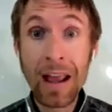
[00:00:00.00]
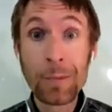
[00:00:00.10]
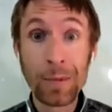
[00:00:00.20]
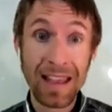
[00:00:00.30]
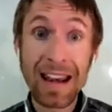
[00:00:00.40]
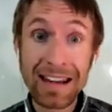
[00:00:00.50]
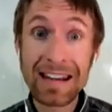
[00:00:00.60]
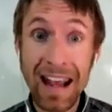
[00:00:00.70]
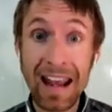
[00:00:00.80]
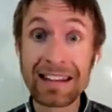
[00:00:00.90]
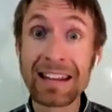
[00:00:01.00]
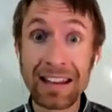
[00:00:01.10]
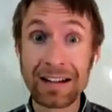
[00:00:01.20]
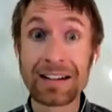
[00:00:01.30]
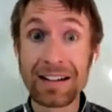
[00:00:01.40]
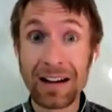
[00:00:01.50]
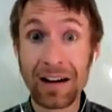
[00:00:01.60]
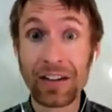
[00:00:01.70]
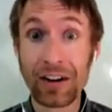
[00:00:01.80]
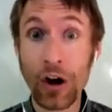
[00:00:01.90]
but that indicates that
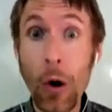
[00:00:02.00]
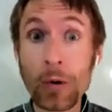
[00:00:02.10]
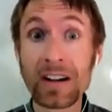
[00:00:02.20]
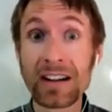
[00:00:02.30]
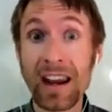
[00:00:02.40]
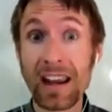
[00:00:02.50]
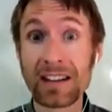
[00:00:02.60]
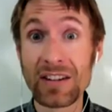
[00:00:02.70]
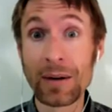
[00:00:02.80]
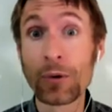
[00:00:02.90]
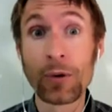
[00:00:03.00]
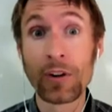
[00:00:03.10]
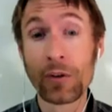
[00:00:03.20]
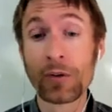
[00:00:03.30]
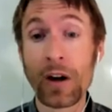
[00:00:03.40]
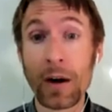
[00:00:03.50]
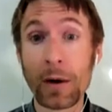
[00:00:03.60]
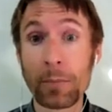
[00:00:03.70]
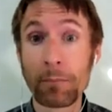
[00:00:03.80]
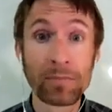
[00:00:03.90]
they're coated in some sort of
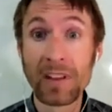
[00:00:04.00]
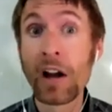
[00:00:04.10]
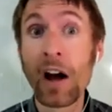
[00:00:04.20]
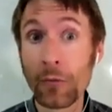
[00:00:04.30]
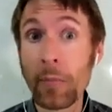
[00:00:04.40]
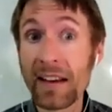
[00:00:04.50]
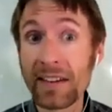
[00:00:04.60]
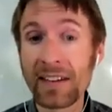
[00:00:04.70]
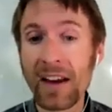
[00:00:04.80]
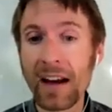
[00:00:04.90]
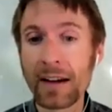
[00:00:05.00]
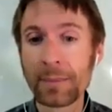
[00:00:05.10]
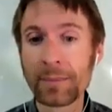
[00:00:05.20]
pesticide.